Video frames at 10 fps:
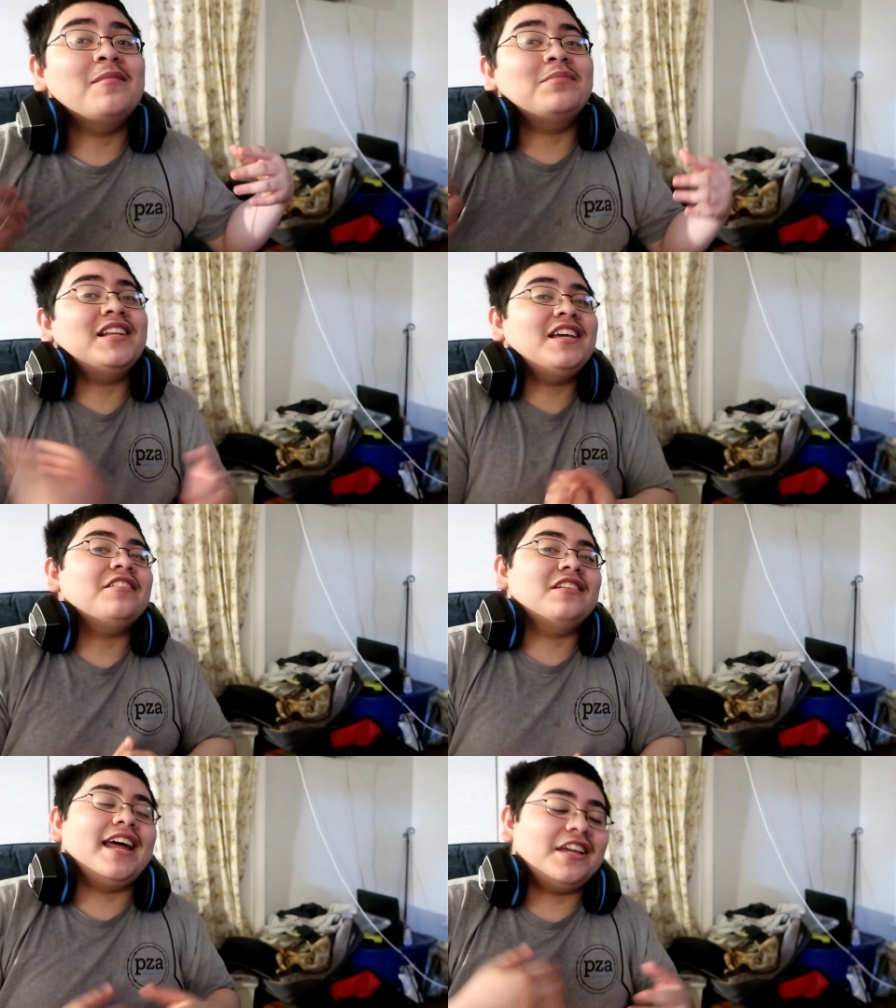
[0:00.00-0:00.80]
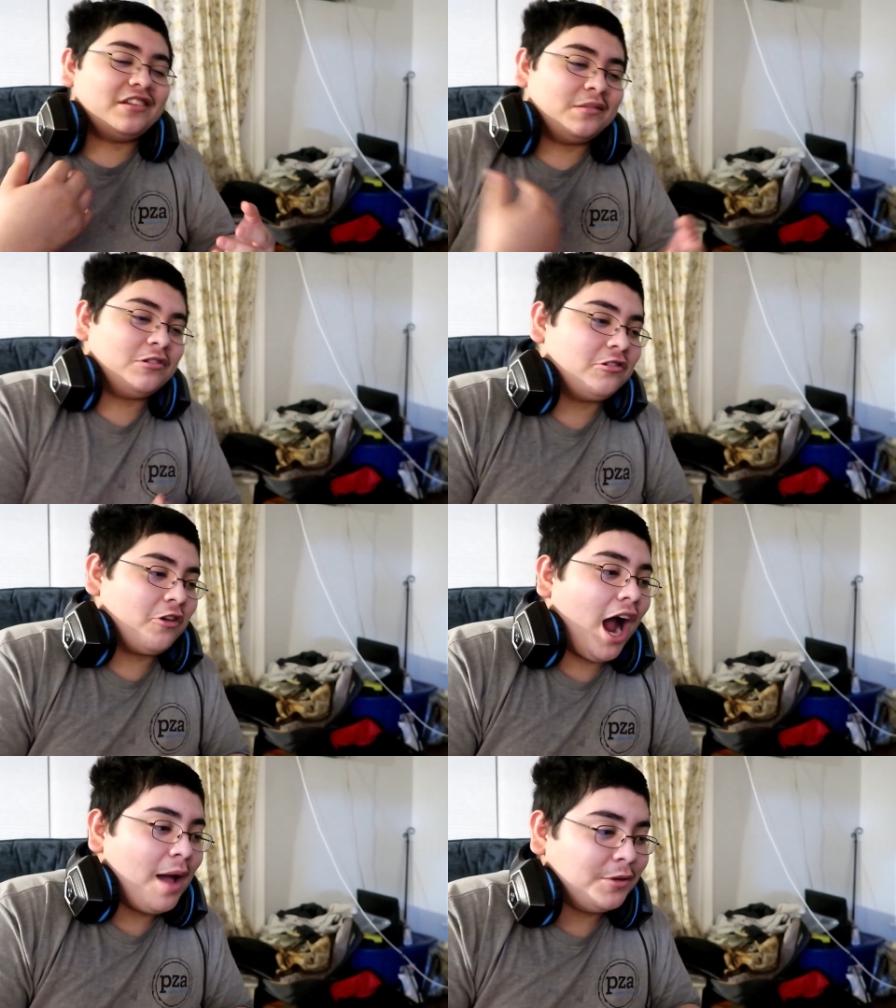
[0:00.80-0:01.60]
Please like,
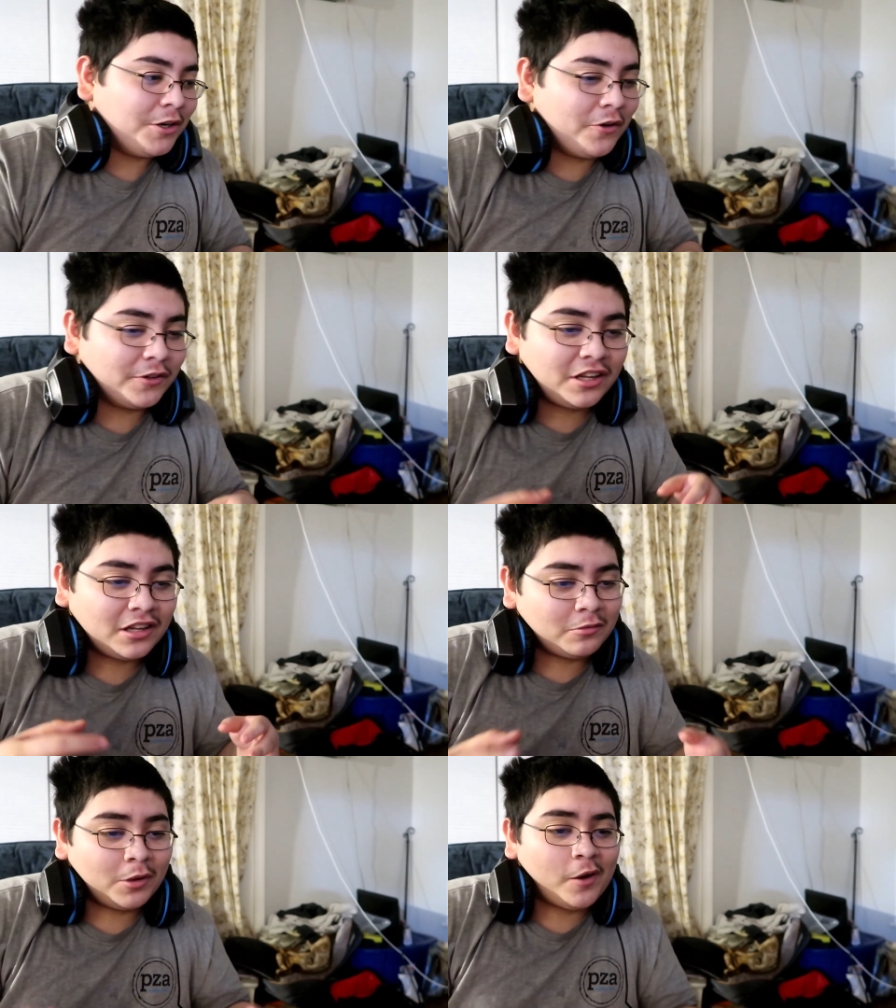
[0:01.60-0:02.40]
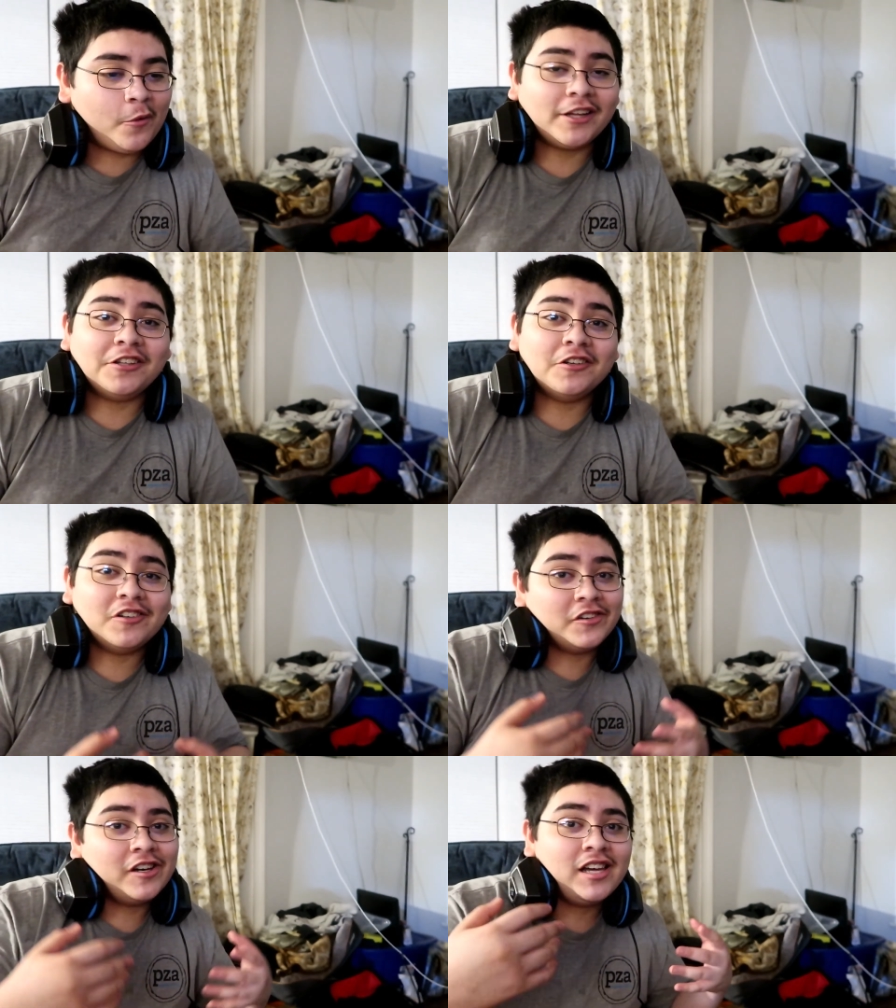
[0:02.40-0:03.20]
subscribe. You know, this is what I want to
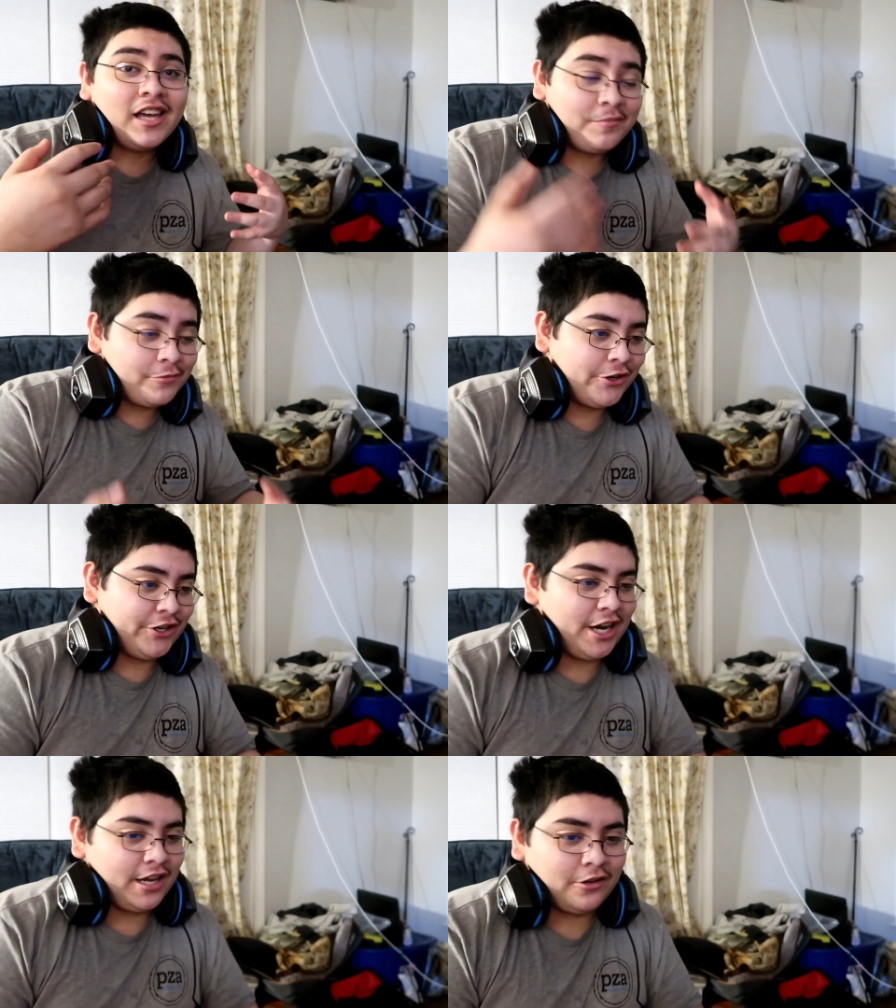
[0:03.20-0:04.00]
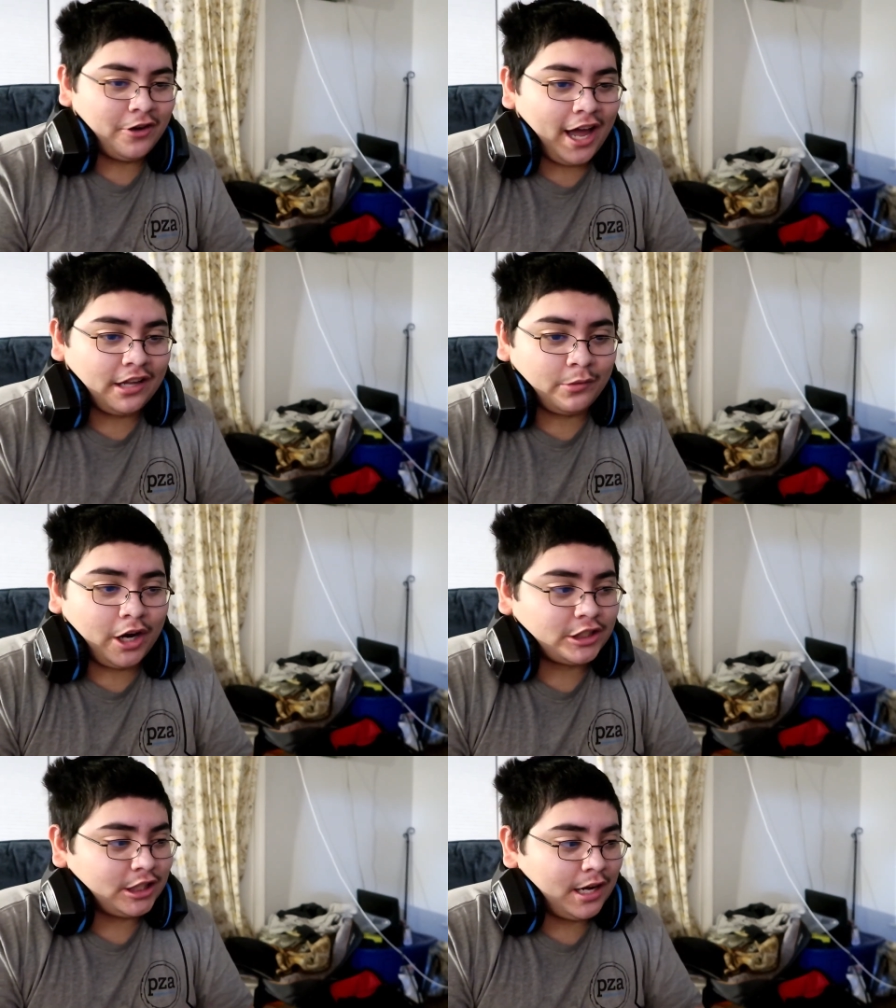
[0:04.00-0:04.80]
do. Appreciate you guys
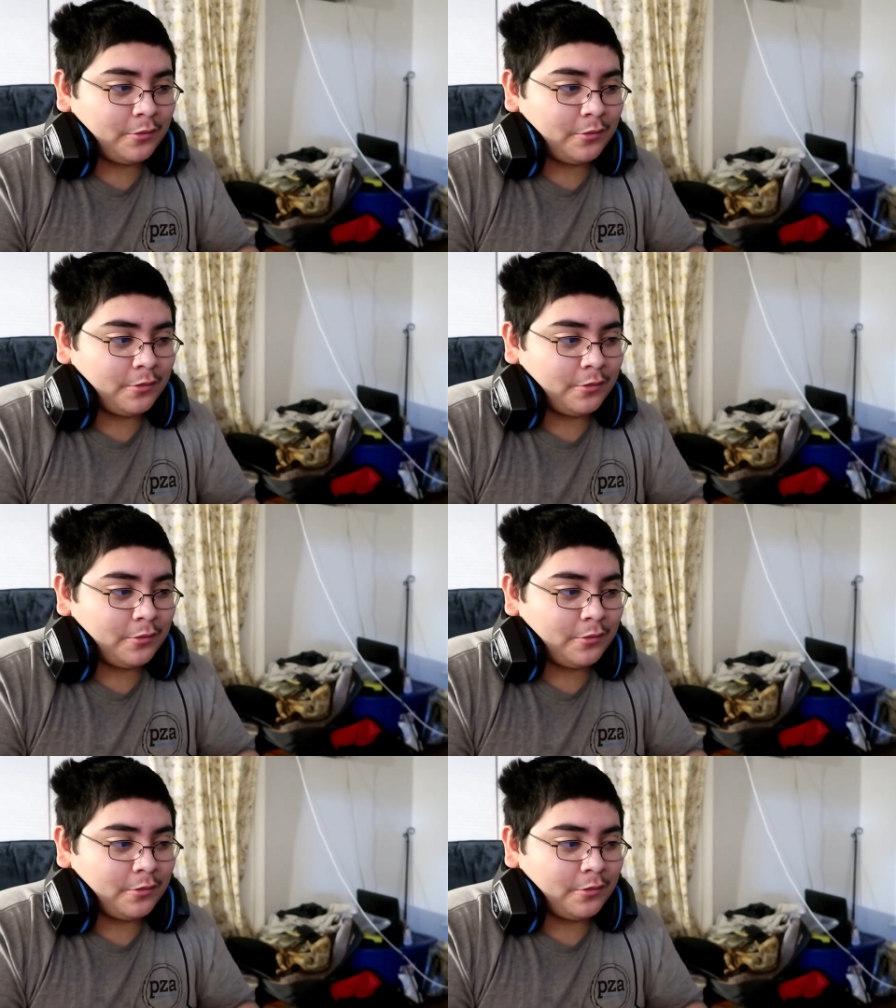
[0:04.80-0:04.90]
watching.